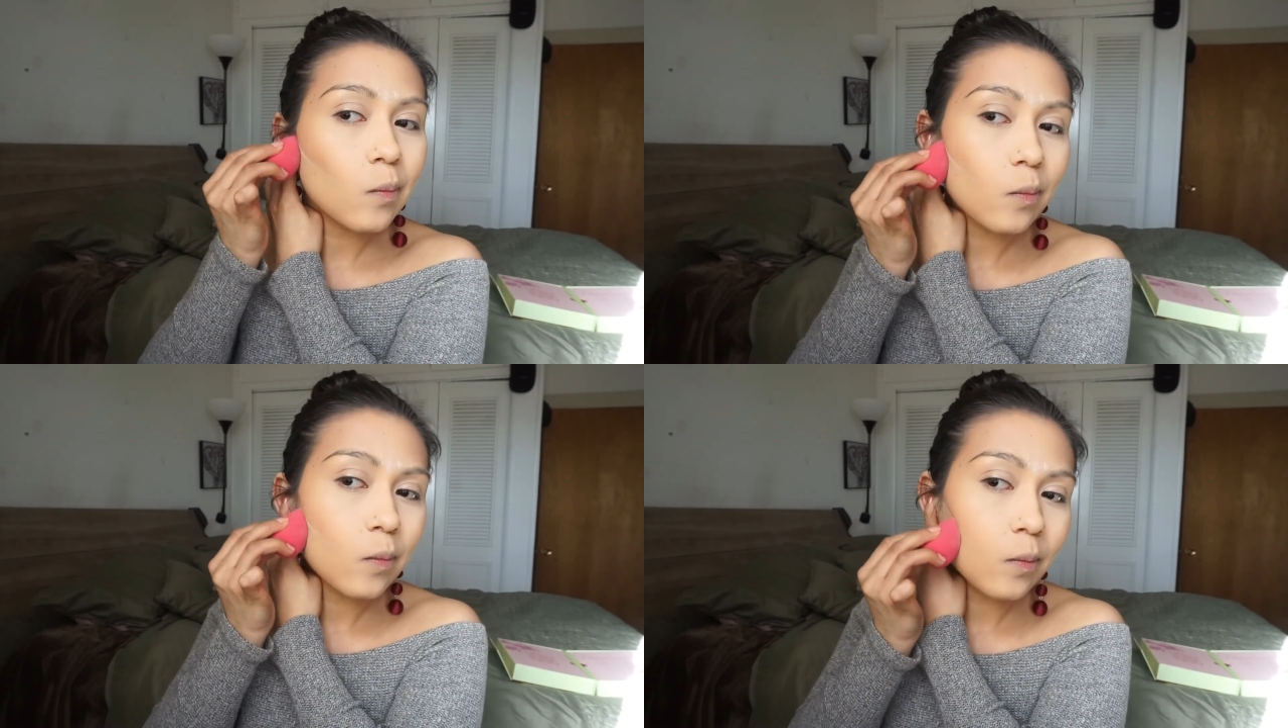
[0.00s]

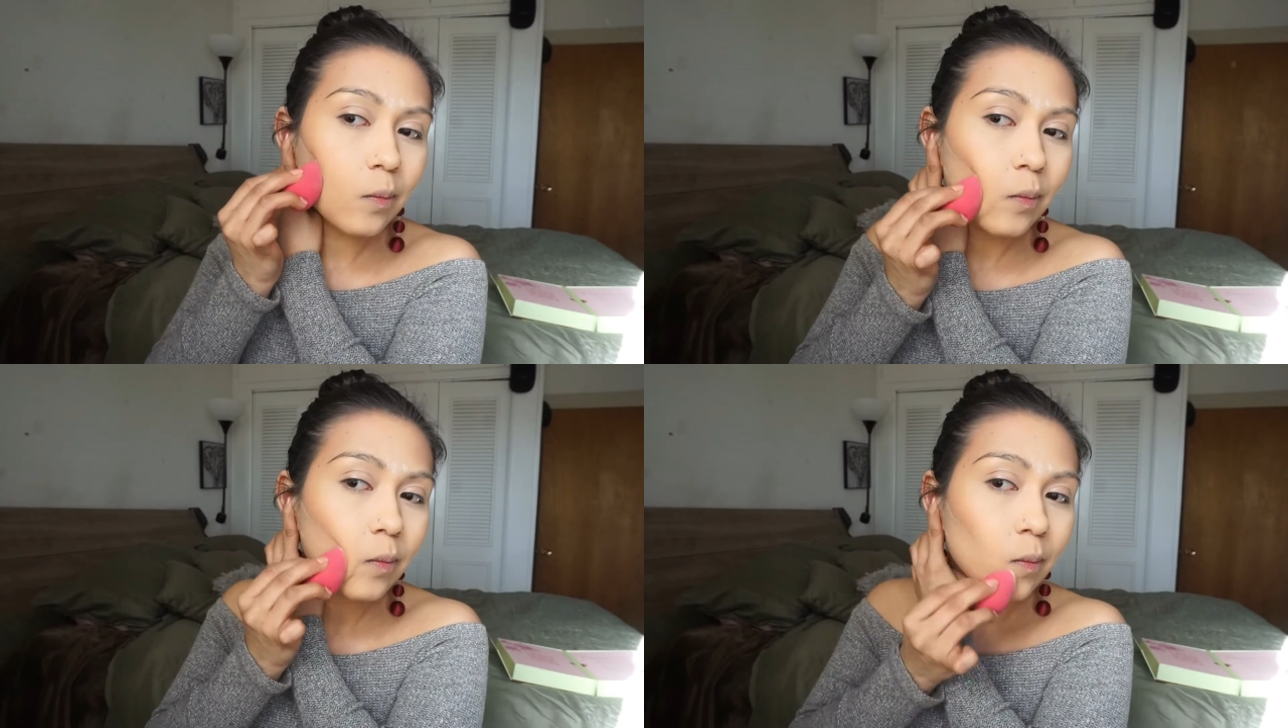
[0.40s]

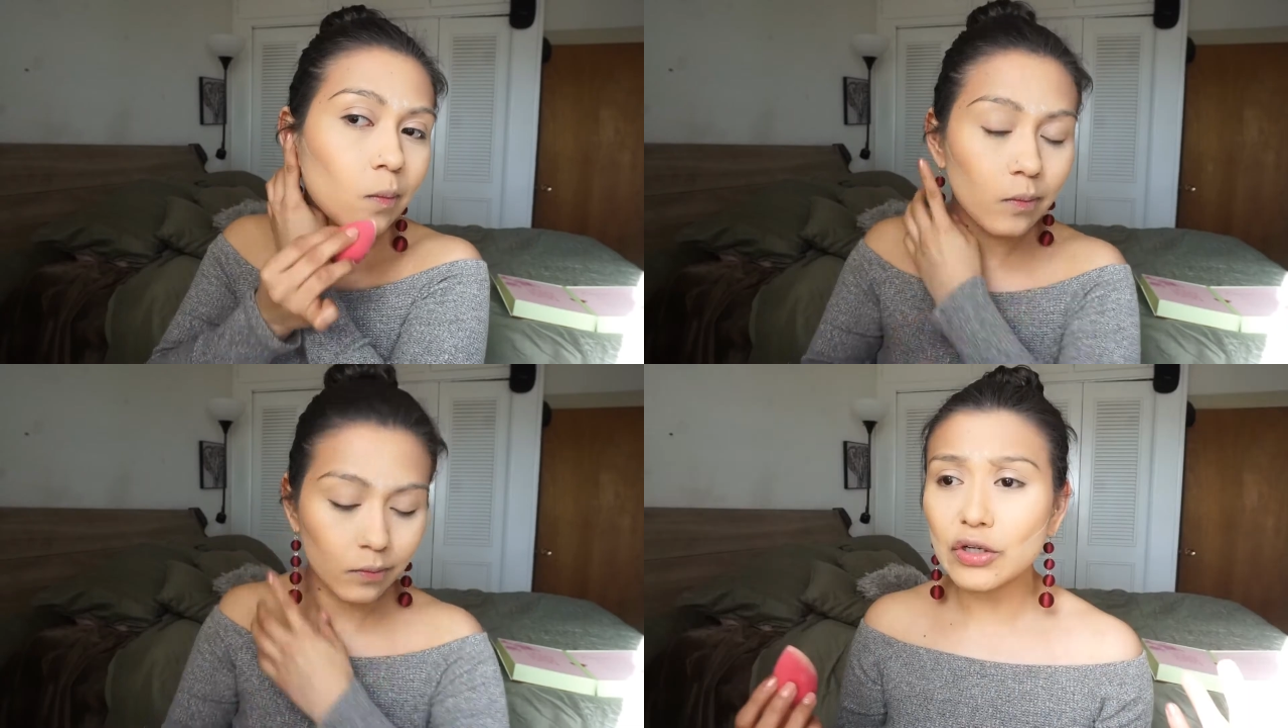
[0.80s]

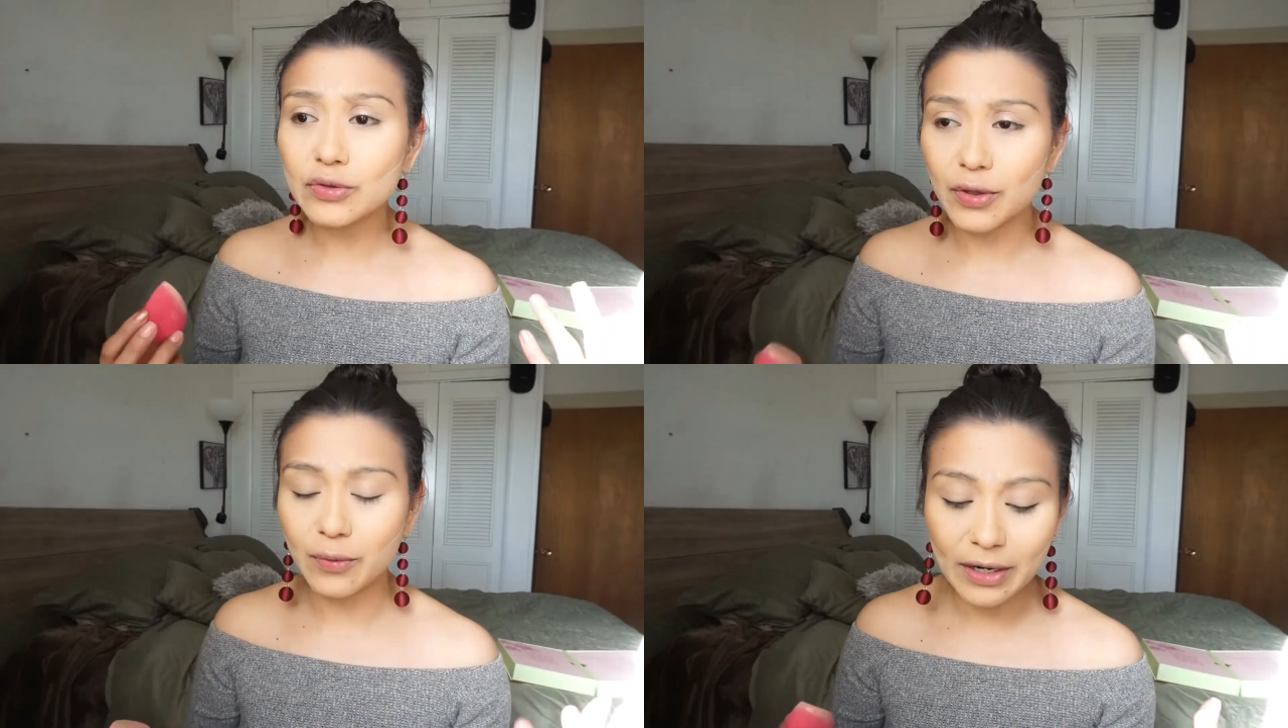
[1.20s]
my
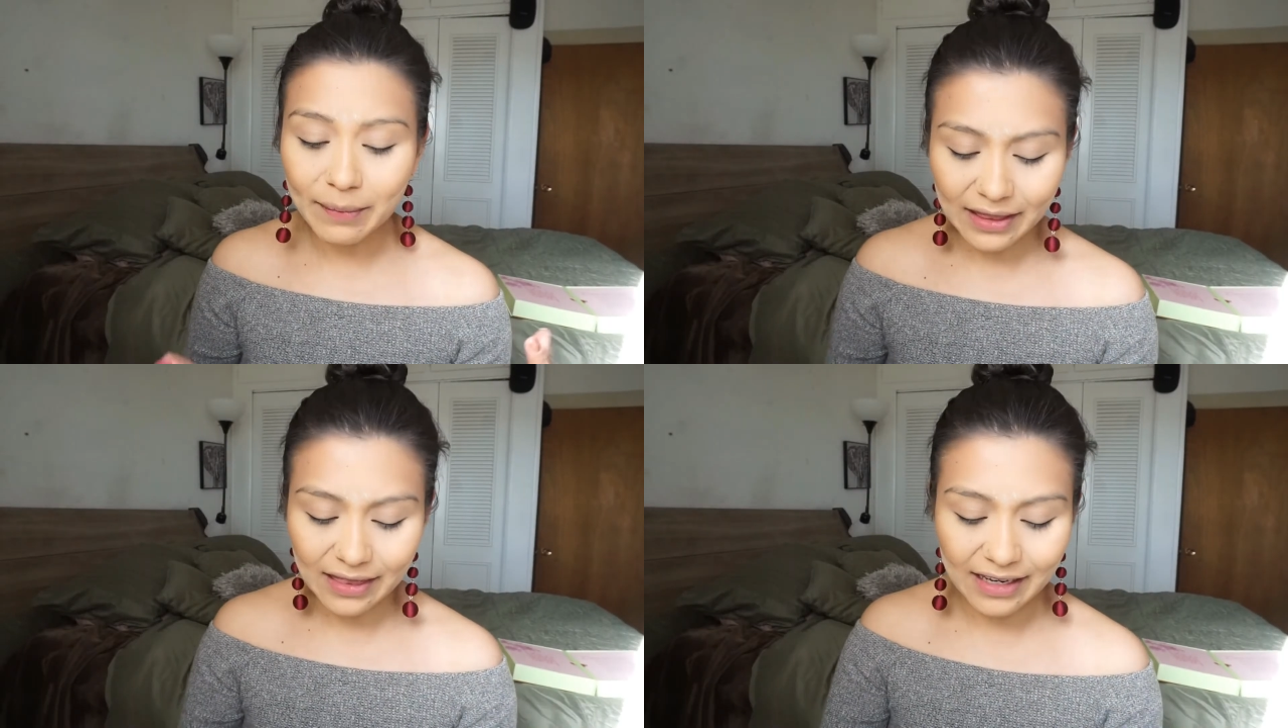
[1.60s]
contour. What
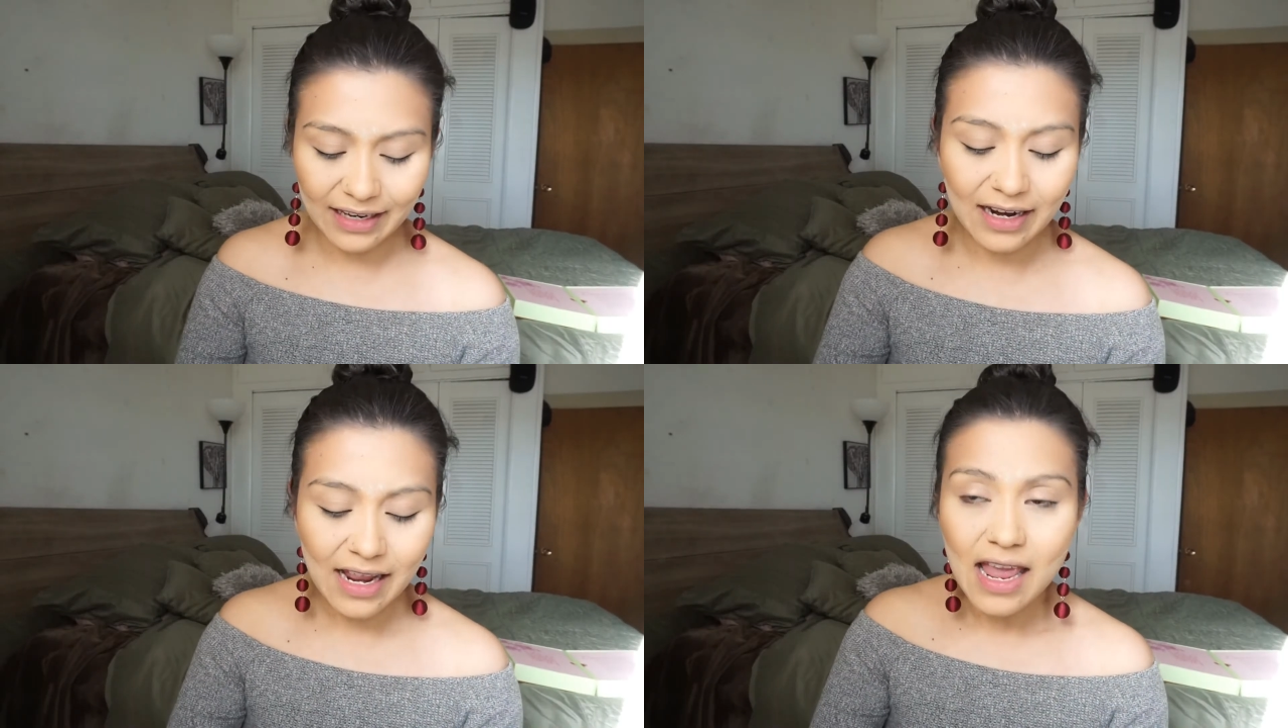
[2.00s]
am I
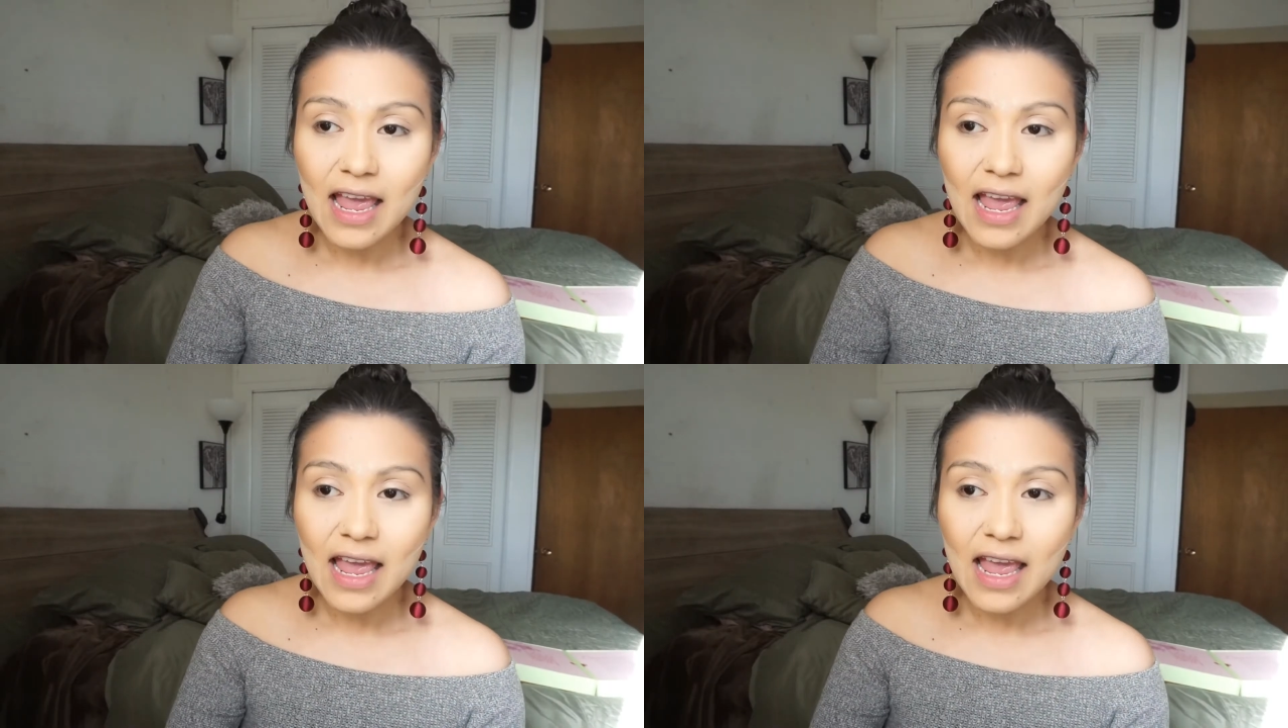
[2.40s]
thinking?